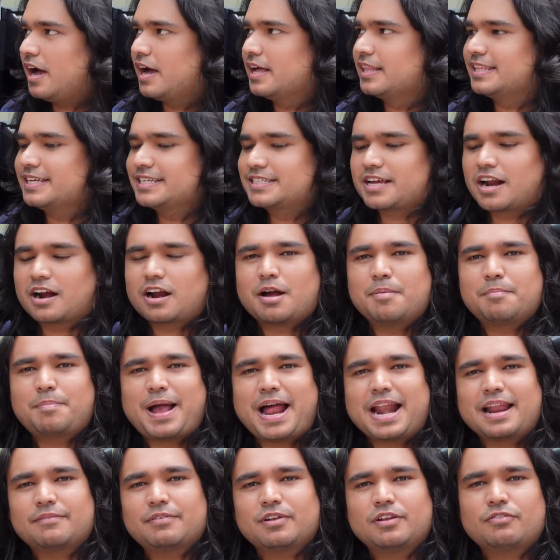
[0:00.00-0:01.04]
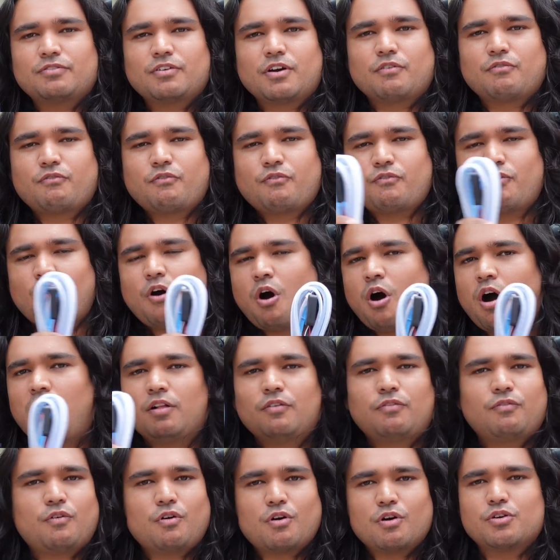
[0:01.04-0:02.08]
These are compatible for all
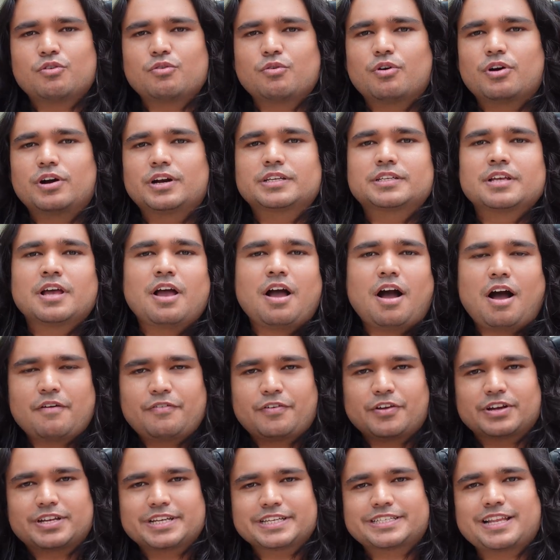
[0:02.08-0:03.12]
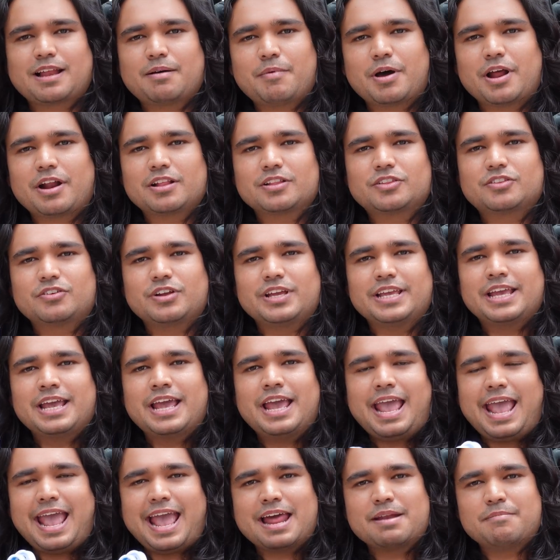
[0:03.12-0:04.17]
4 doors of your Tesla Model 3
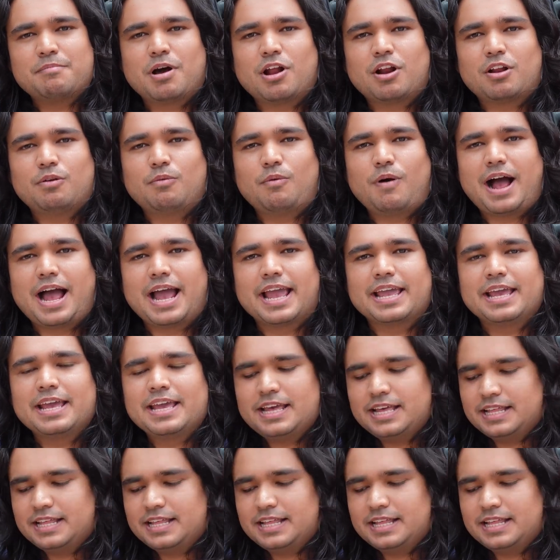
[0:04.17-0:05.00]
and Model Y.